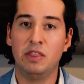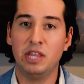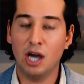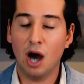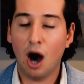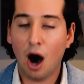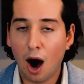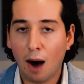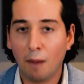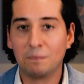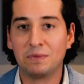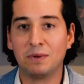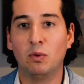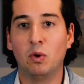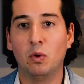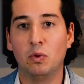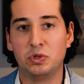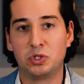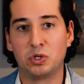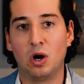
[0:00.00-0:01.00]
the
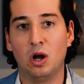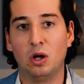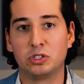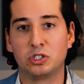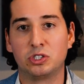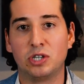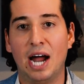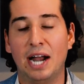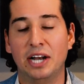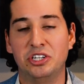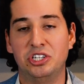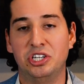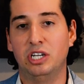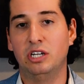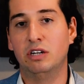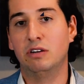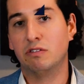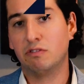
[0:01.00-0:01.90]
optimal withdrawal strategy